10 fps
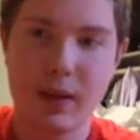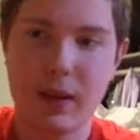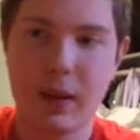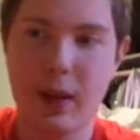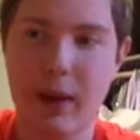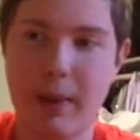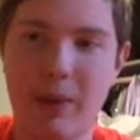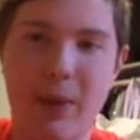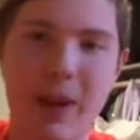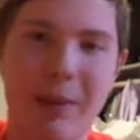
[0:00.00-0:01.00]
You know, I've been
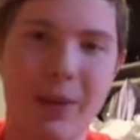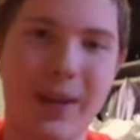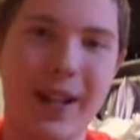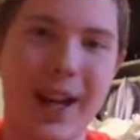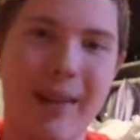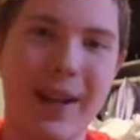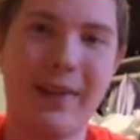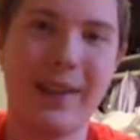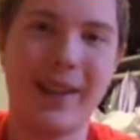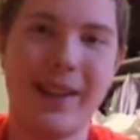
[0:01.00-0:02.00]
wrong most of the time
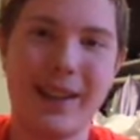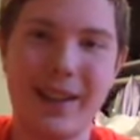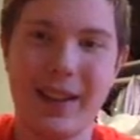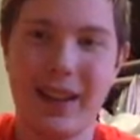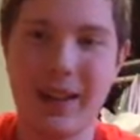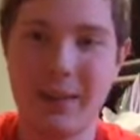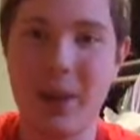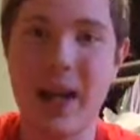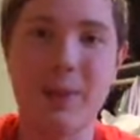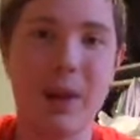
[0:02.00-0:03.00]
anyway. Um, you
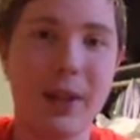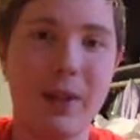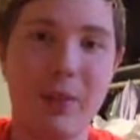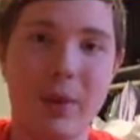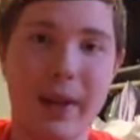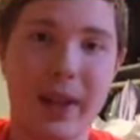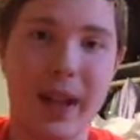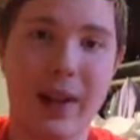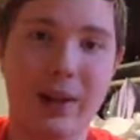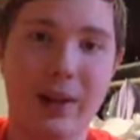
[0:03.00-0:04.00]
guys probably know more about the
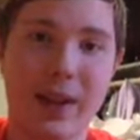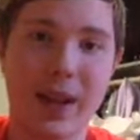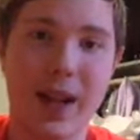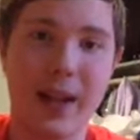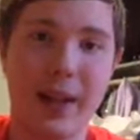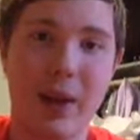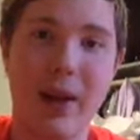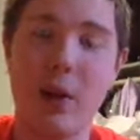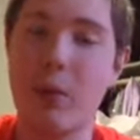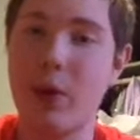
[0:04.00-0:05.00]
characters than I do. I
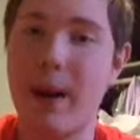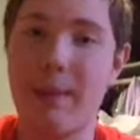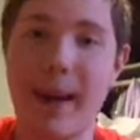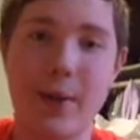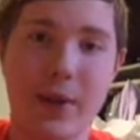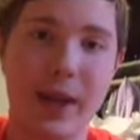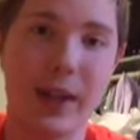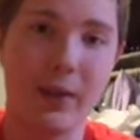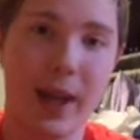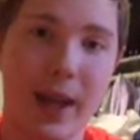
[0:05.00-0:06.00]
know more about Bowser than I
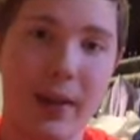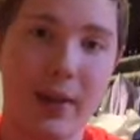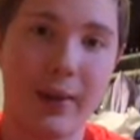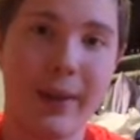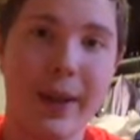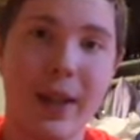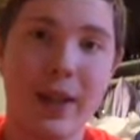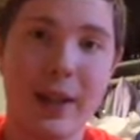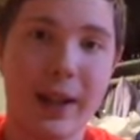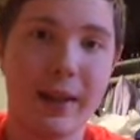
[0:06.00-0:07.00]
do Ganondorf,
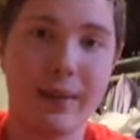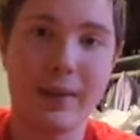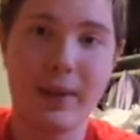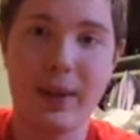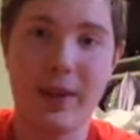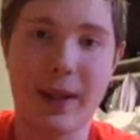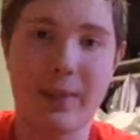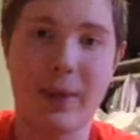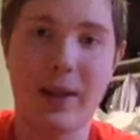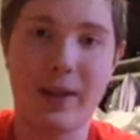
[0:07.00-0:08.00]
and you know that's
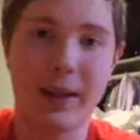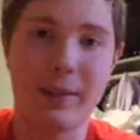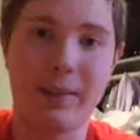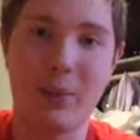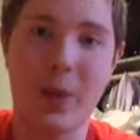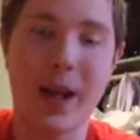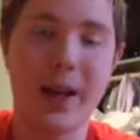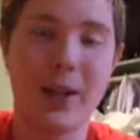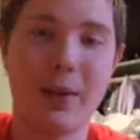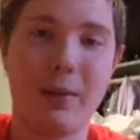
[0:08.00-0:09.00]
probably like why I
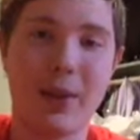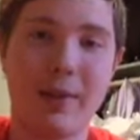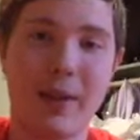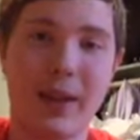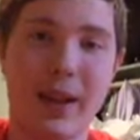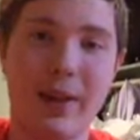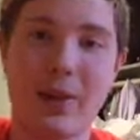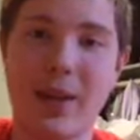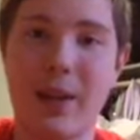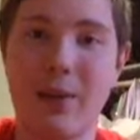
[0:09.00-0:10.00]
don't know much about the
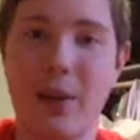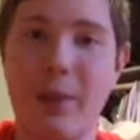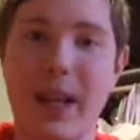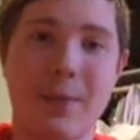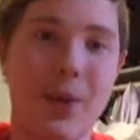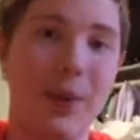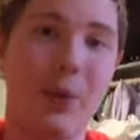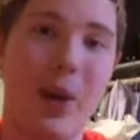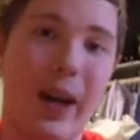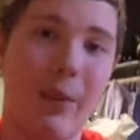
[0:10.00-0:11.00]
characters. I don't know, but that's probably
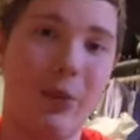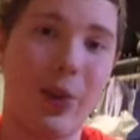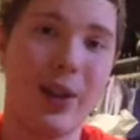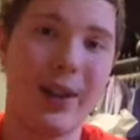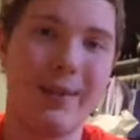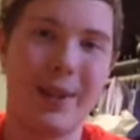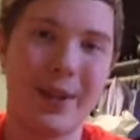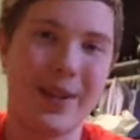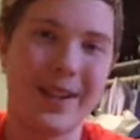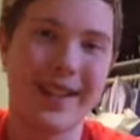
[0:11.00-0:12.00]
why I'm wrong
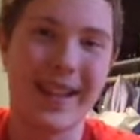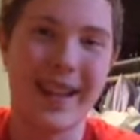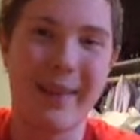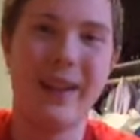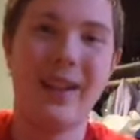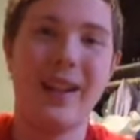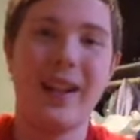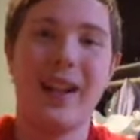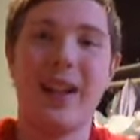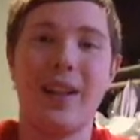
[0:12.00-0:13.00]
most of the time.
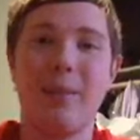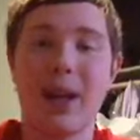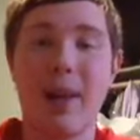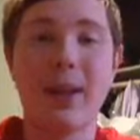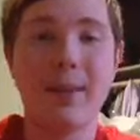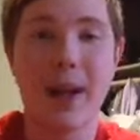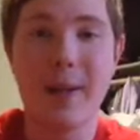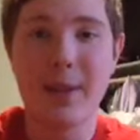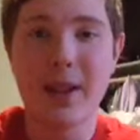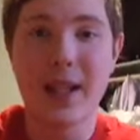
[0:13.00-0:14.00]
Um, but I'm gonna
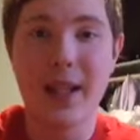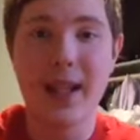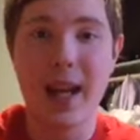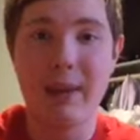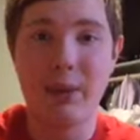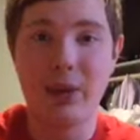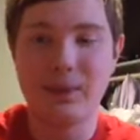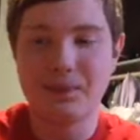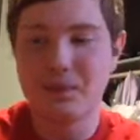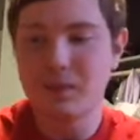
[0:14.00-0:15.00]
I'm gonna take a gamble,
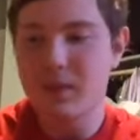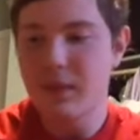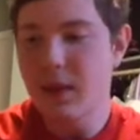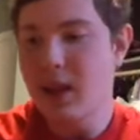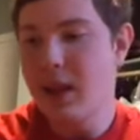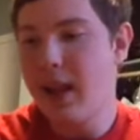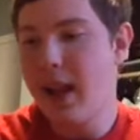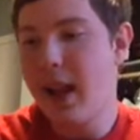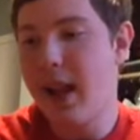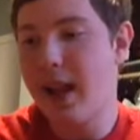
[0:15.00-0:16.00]

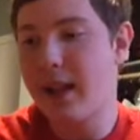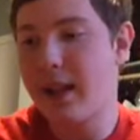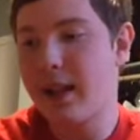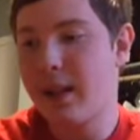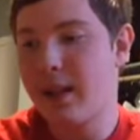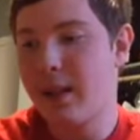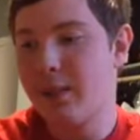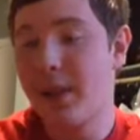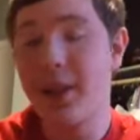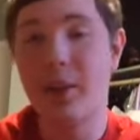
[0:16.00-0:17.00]
and
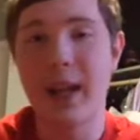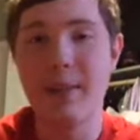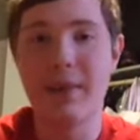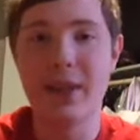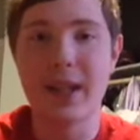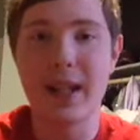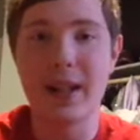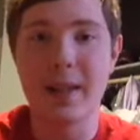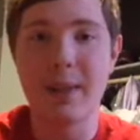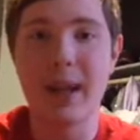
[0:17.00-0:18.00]
please don't hate me for saying
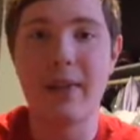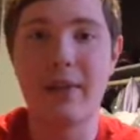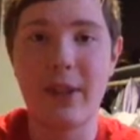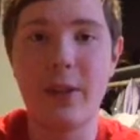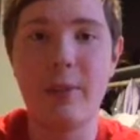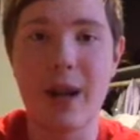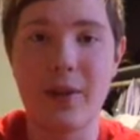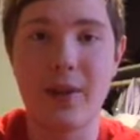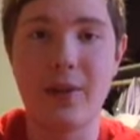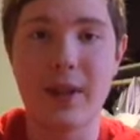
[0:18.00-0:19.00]
this, but I feel
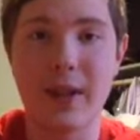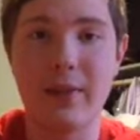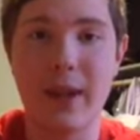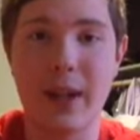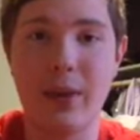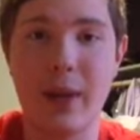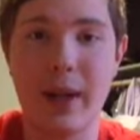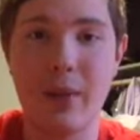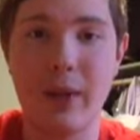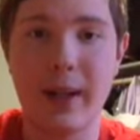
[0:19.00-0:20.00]
Bowser is gonna find a way
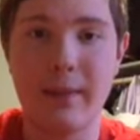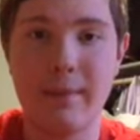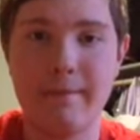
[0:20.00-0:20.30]
to win.